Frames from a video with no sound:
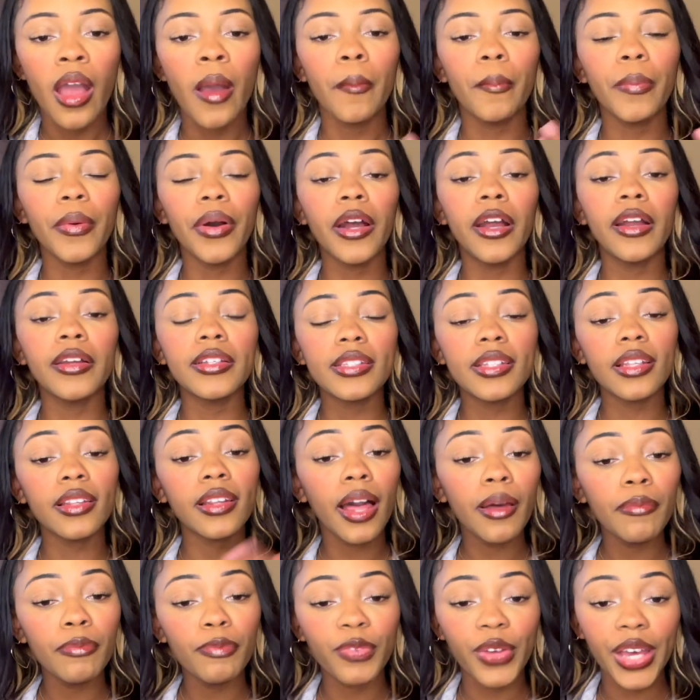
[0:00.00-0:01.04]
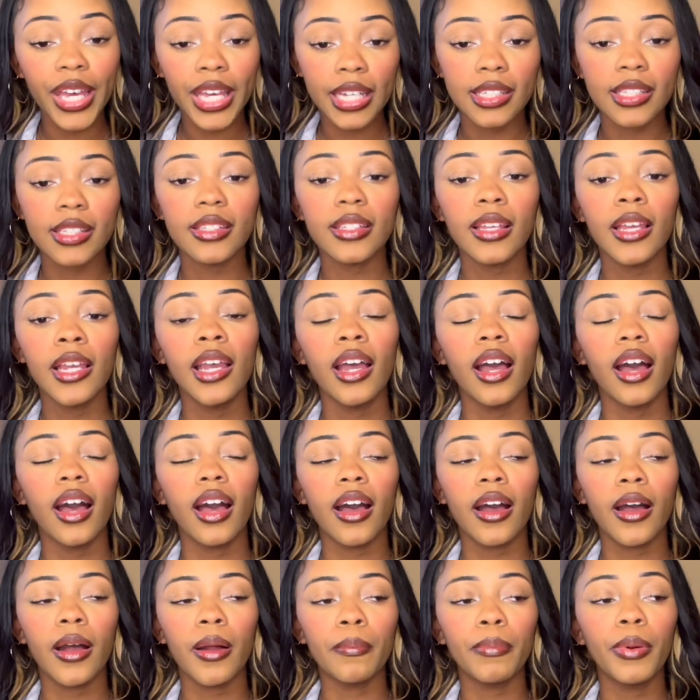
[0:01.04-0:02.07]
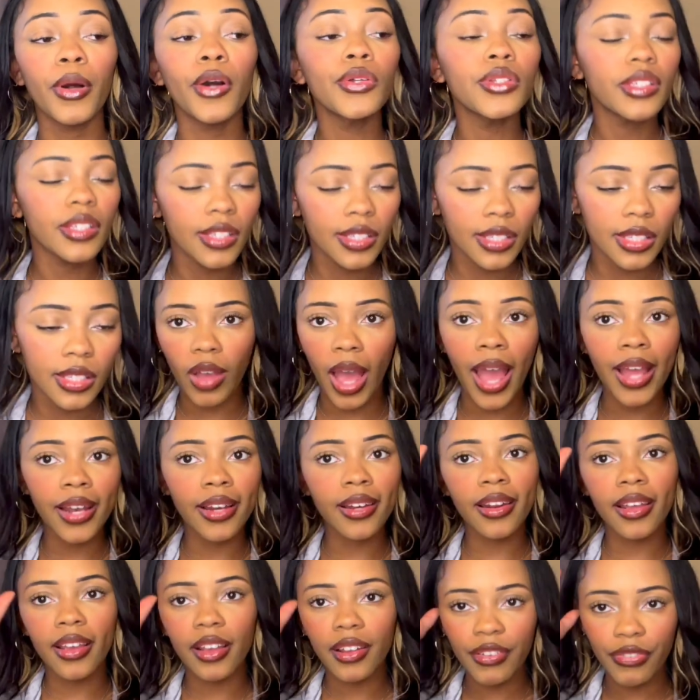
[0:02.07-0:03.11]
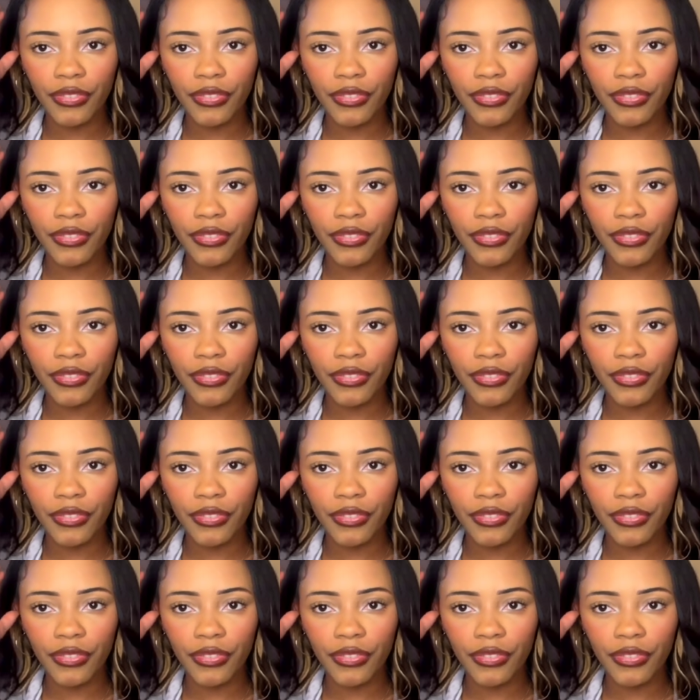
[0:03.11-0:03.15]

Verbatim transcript: But Celeb Face um, these editing